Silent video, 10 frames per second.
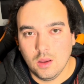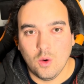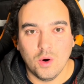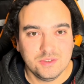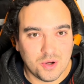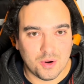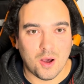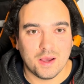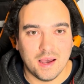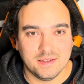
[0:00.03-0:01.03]
What is going
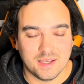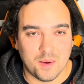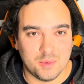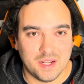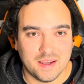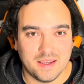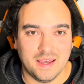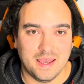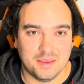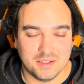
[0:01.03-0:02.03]
on, guys? I'm Nick
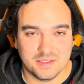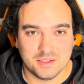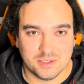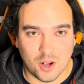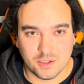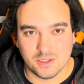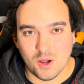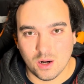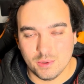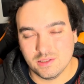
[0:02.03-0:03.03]
and this is Exotics
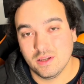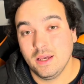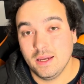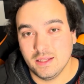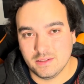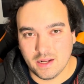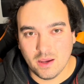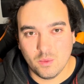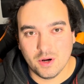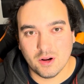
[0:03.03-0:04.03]
Anonymous, and today
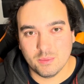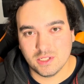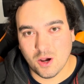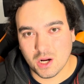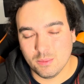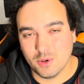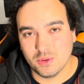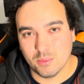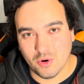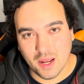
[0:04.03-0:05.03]
we are going to be talking about
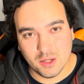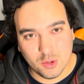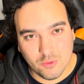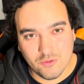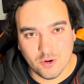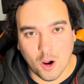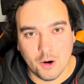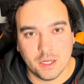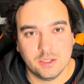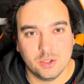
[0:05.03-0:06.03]
the brand new
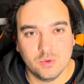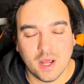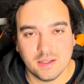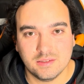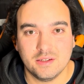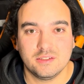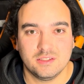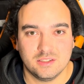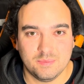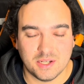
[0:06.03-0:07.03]
Ferrari 296
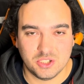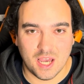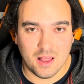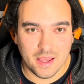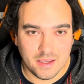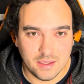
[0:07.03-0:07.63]
Speciale.